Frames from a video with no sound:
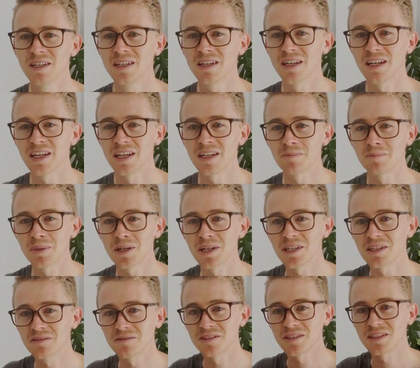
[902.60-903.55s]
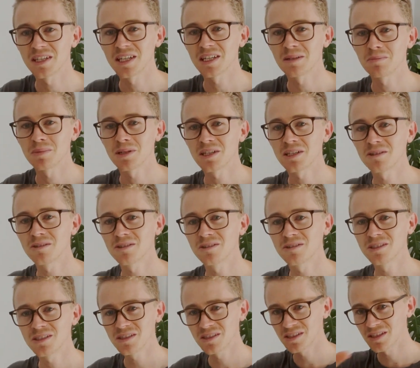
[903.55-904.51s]
and part of it had power
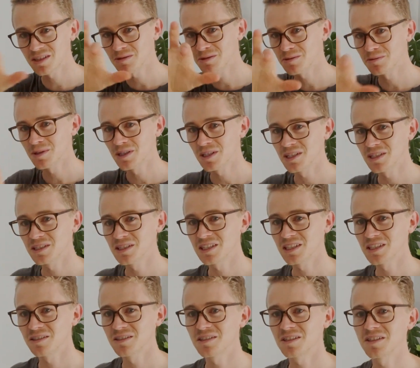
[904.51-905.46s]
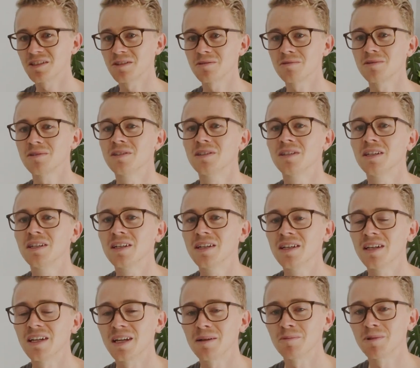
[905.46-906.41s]
lines that were running down this hill,
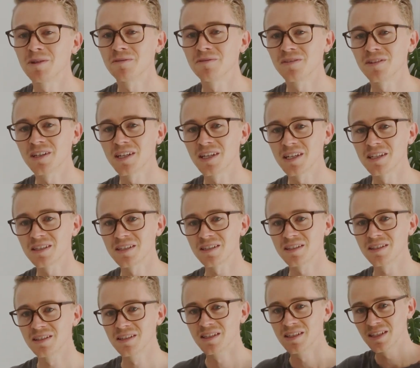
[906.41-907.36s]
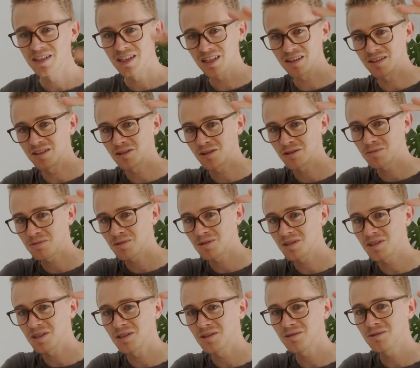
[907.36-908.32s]
and we found at the top of
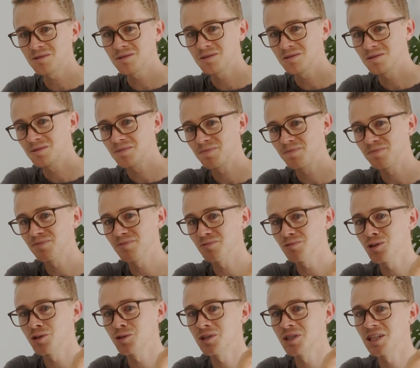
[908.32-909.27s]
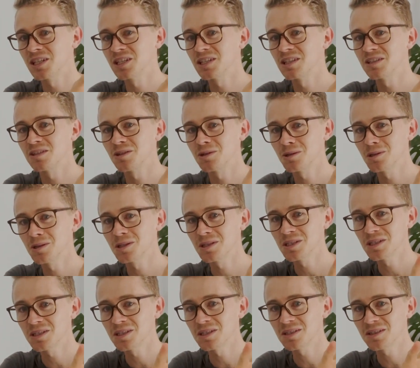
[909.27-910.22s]
the hill we were getting
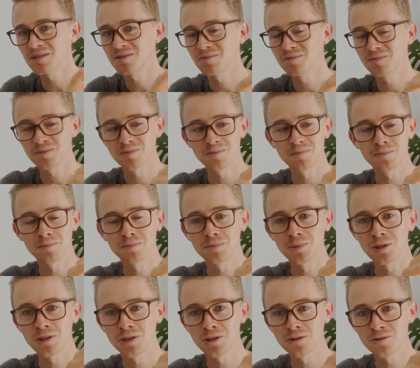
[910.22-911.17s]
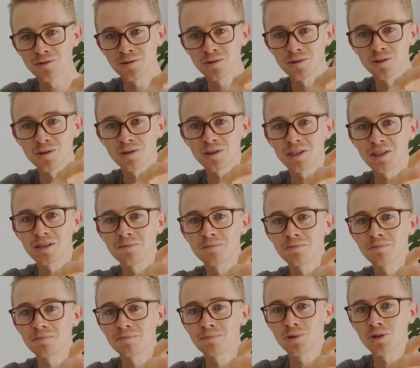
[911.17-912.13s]
clear, beautiful looking
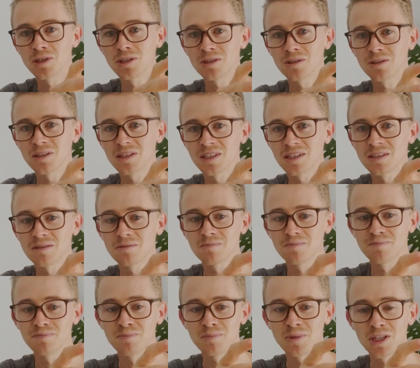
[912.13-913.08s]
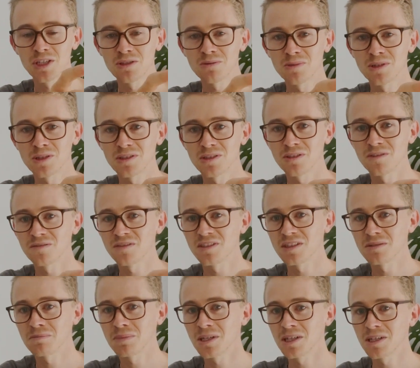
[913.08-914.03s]
point cloud measurements of
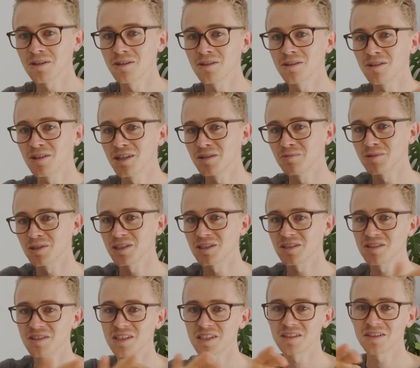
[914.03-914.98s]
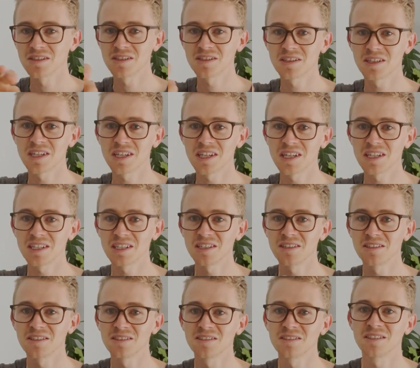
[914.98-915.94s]
this power line. We could see the sag
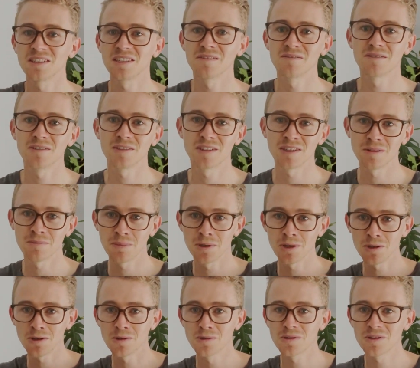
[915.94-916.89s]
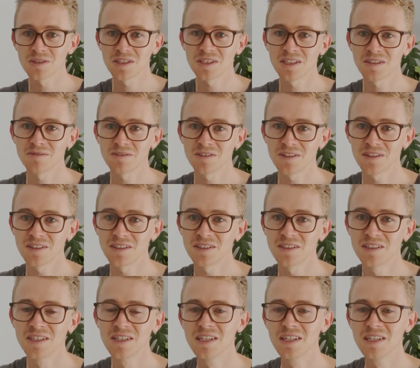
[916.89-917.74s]
in it and the poles and everything.